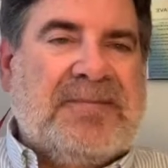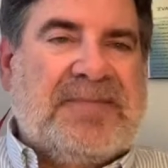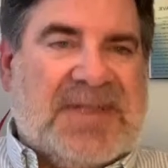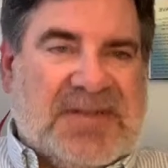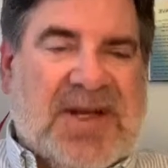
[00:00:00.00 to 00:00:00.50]

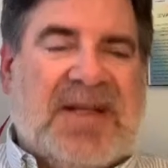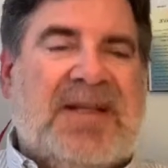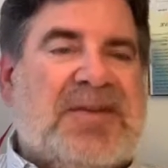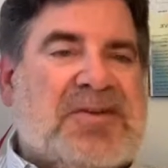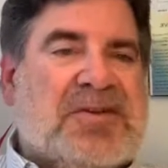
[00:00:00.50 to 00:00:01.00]
That's right,
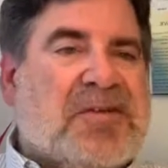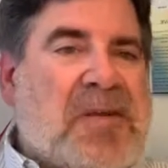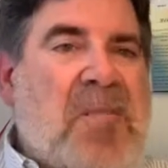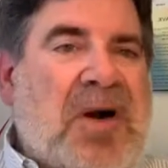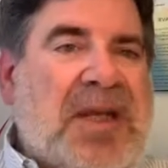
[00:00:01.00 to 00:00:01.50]

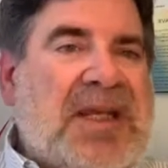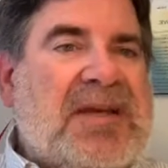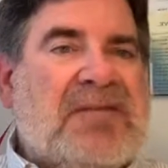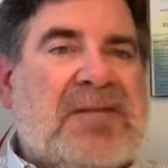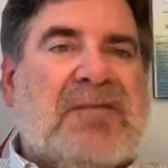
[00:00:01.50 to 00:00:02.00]

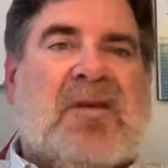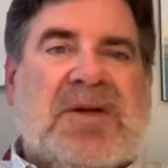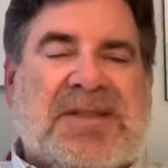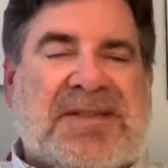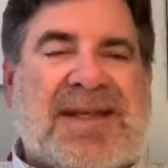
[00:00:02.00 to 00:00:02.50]
SurveyMonkey for
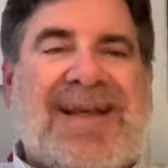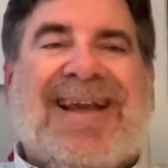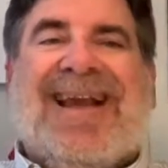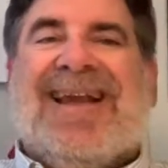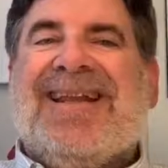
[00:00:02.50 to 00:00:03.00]
voice.
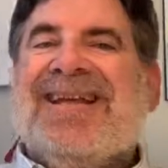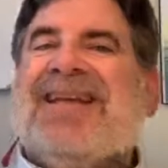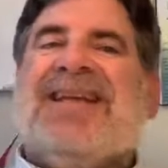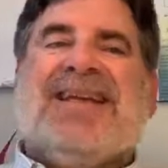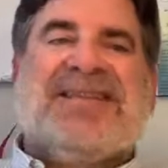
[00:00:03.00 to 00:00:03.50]
And
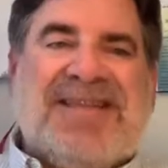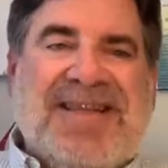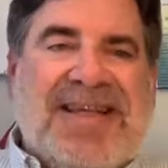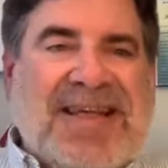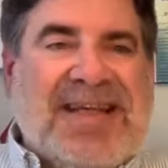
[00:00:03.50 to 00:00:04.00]
it is
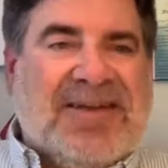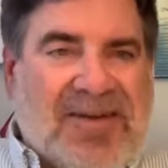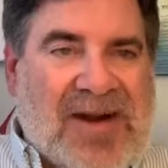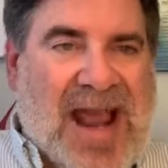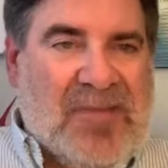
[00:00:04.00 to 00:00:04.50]
the
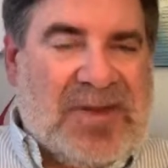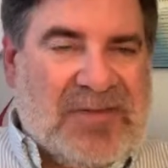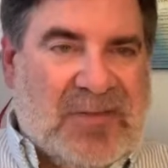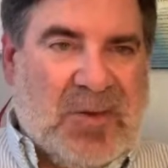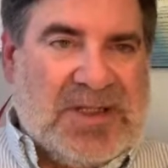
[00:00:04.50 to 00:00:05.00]
killer app
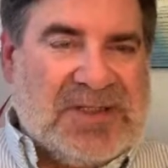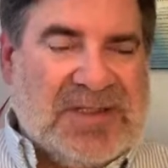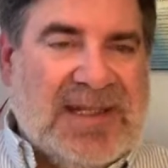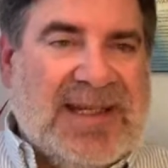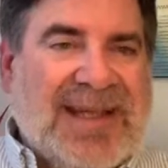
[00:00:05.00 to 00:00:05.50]
in
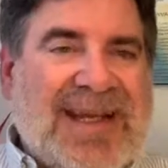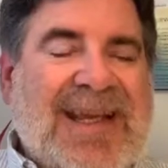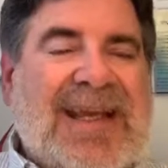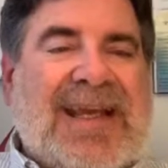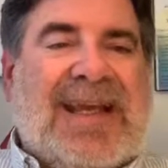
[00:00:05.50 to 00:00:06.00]
voice.
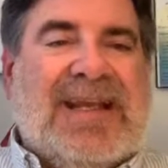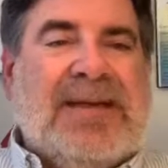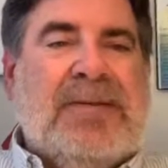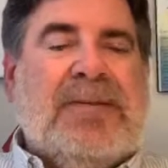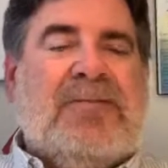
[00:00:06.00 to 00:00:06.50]

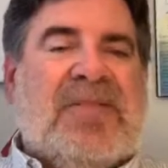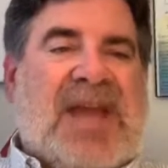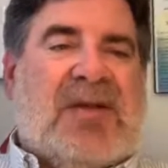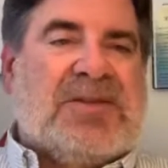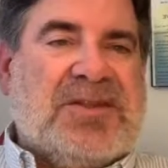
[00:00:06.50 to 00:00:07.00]
And
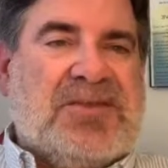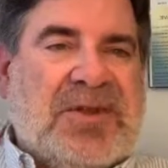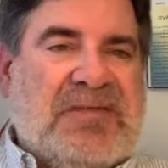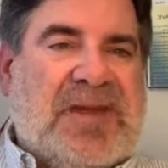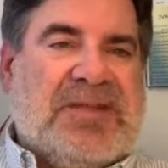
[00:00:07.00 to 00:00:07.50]
that was a
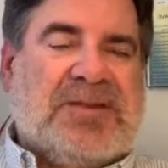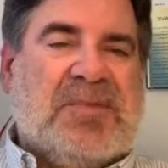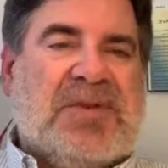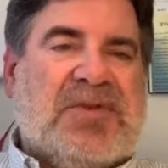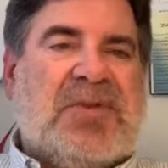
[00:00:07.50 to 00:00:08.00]
joint venture
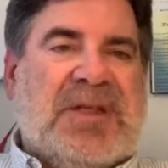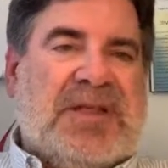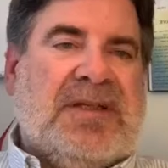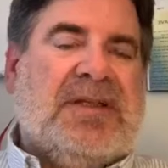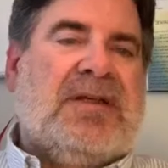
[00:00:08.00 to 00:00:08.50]

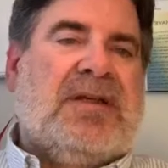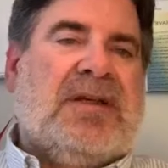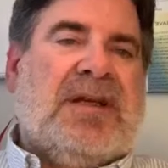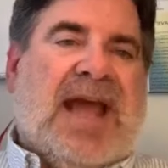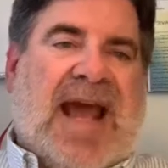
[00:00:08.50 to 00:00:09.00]
between
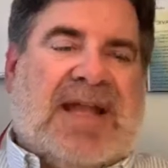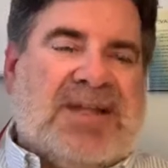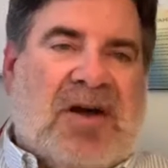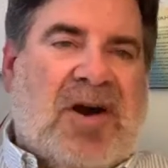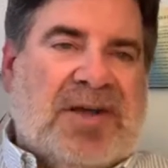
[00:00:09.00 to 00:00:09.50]

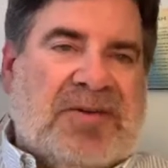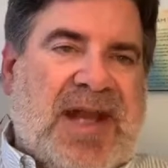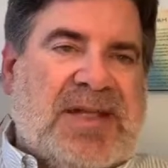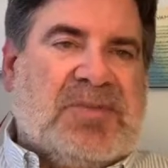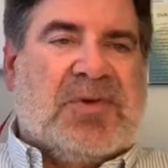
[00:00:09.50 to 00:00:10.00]
Agile Audio
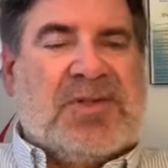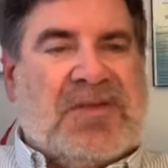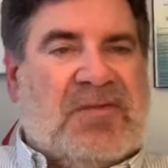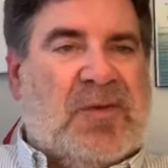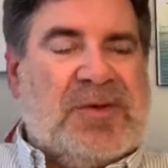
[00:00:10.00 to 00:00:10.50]
Dashboards
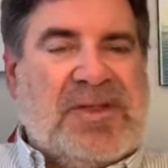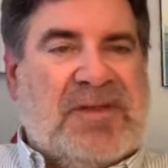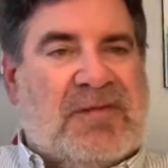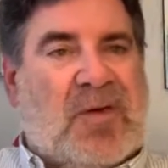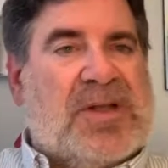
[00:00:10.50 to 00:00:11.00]
and
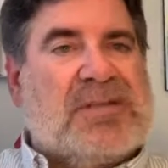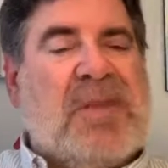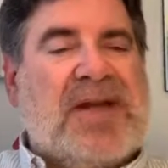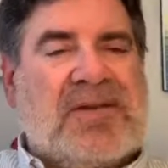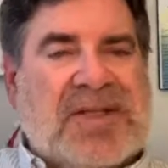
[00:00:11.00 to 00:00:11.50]
Voice
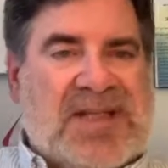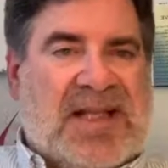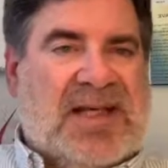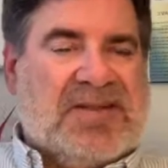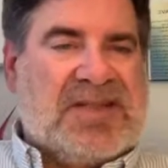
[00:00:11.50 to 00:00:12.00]
Metrics
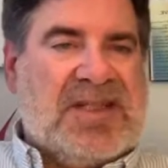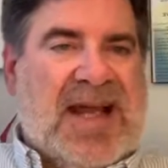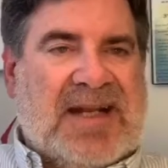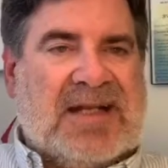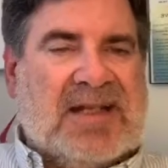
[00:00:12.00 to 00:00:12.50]
LLC
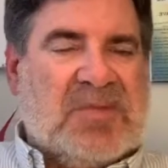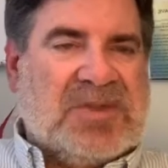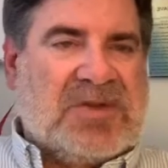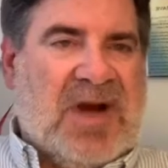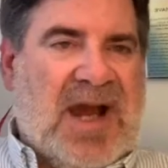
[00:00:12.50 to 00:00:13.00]
out of
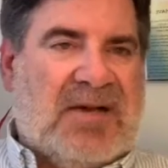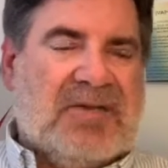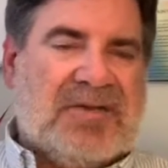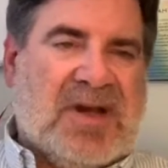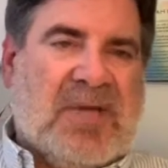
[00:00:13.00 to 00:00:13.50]
Columbus,
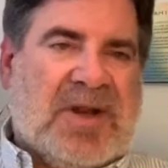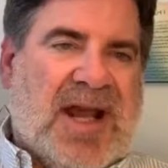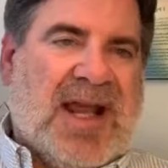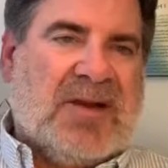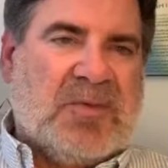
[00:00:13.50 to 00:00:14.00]
Ohio. Tom and
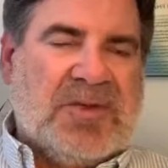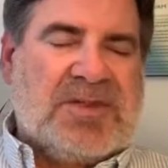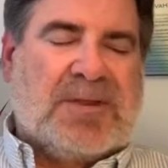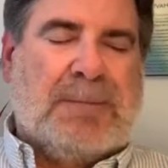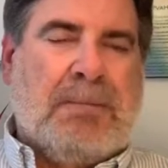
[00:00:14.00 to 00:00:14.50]
I out of
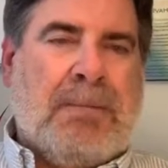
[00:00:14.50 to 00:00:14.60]
Worcester.